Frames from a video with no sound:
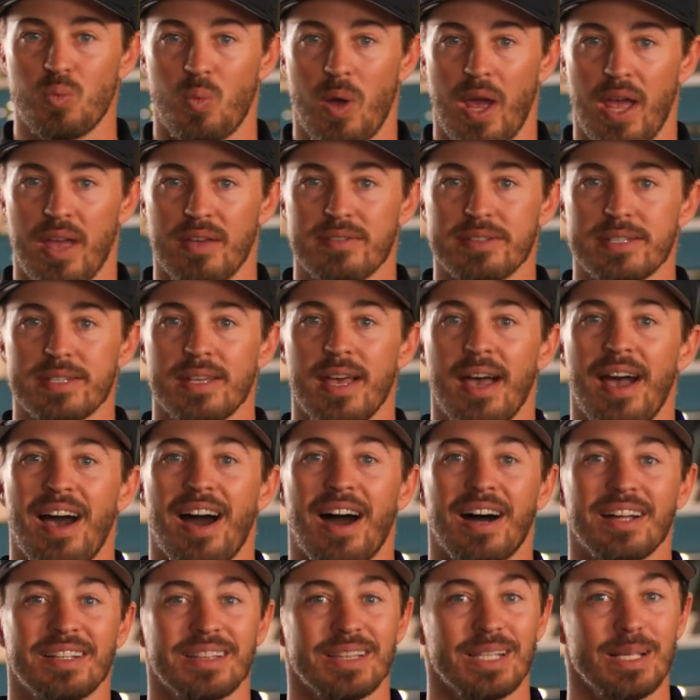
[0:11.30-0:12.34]
and waves,
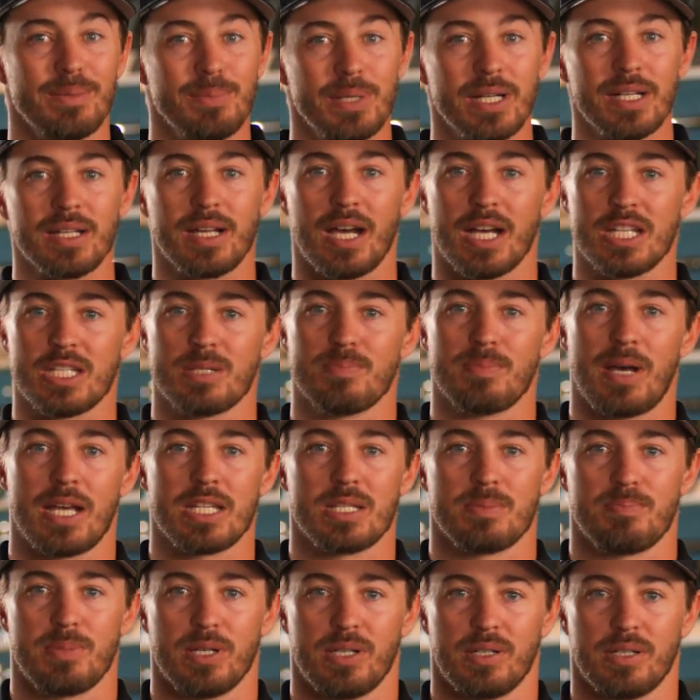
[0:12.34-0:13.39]
unlimited
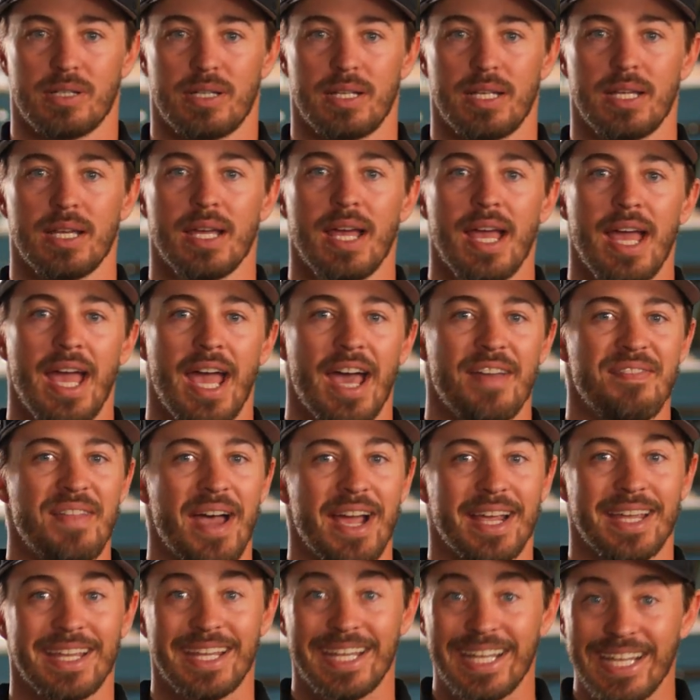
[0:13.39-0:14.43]
customizability, and
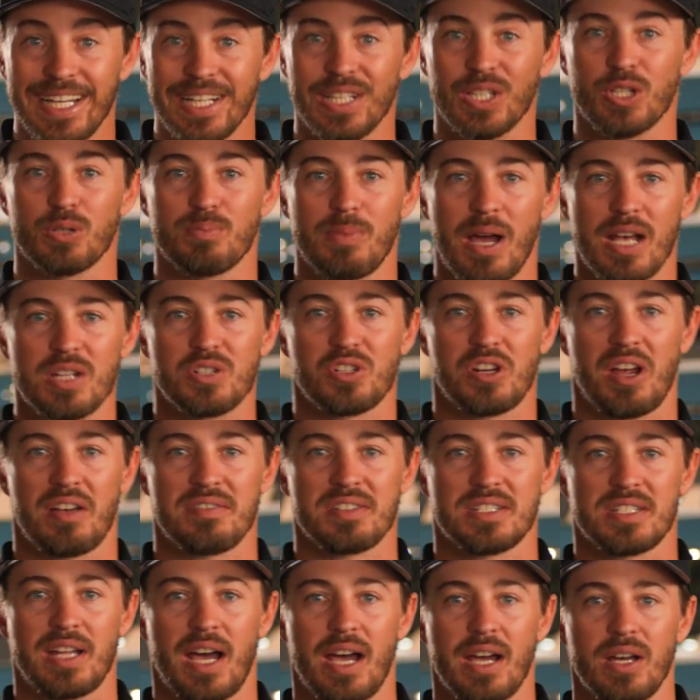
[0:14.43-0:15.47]
that killer MasterCraft
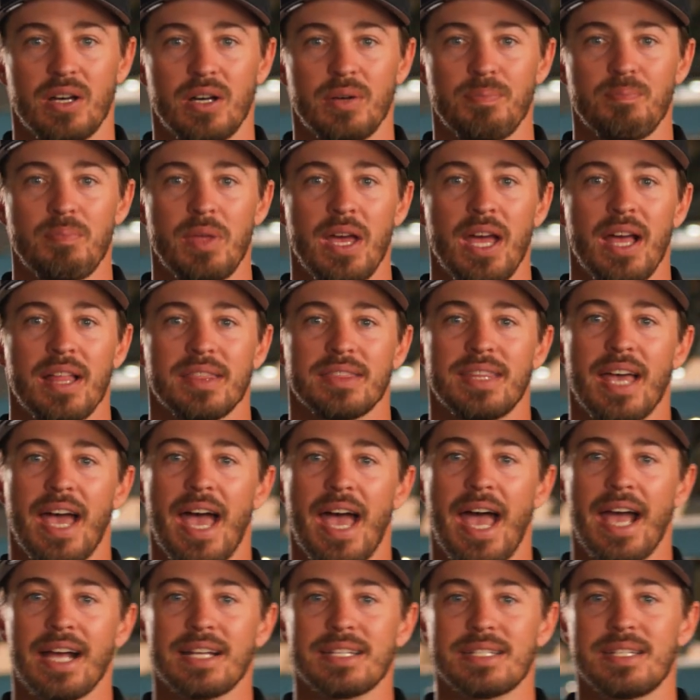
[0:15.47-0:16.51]
style, the
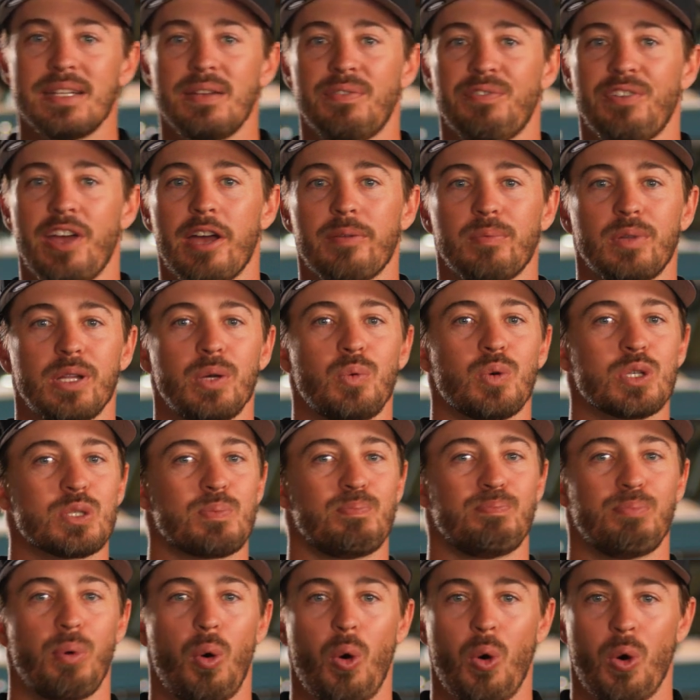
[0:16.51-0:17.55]
XT family was
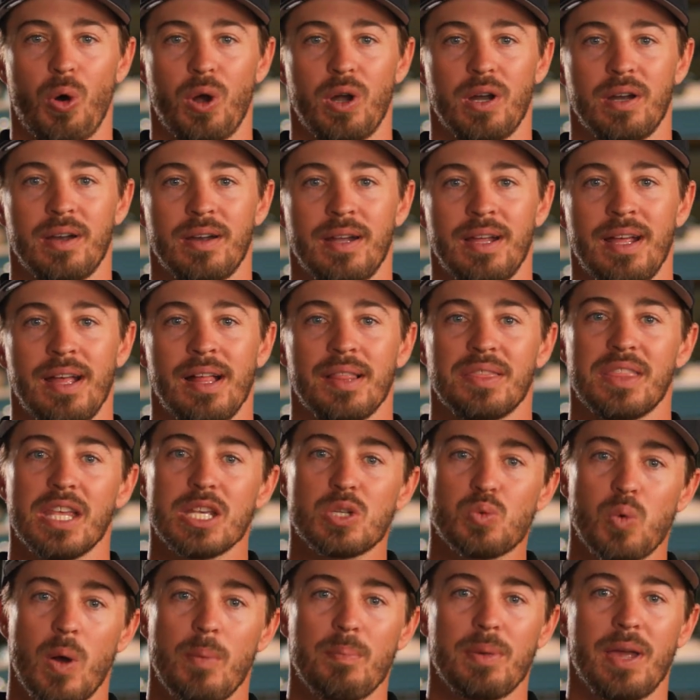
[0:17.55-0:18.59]
born.
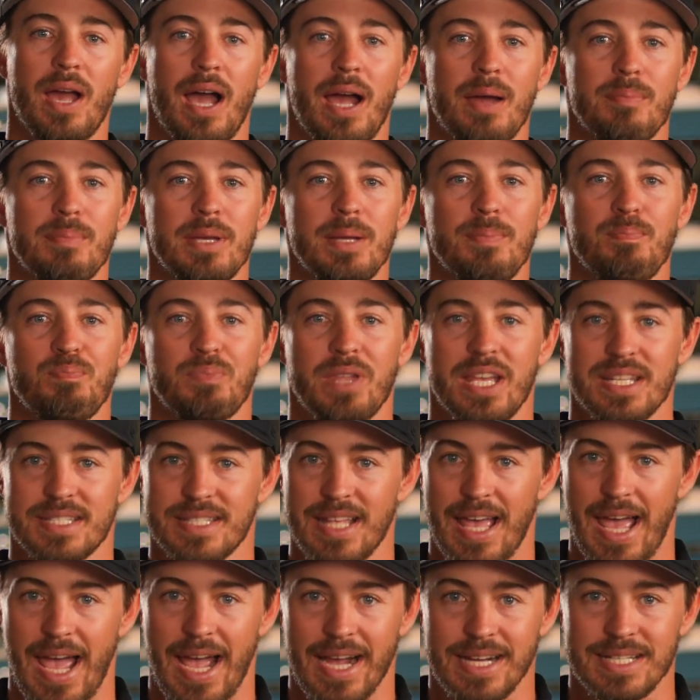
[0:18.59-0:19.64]
This one behind me is the
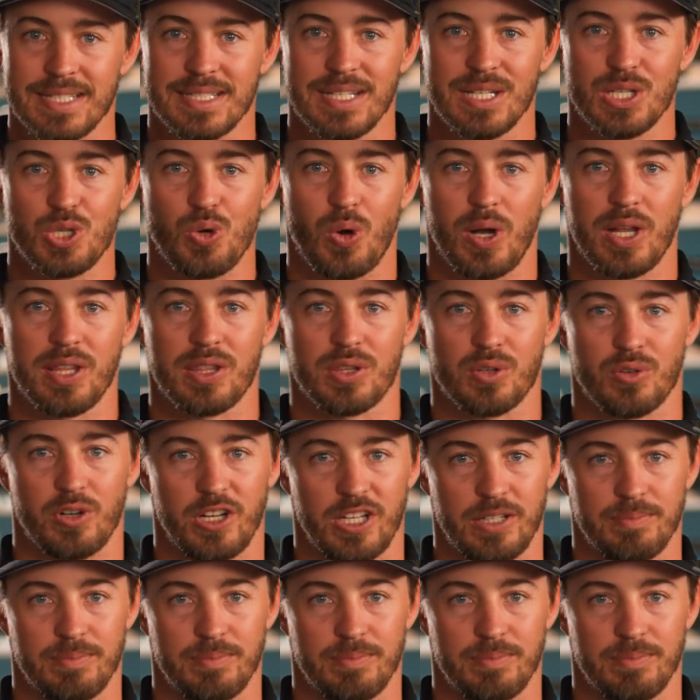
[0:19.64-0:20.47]
XT23.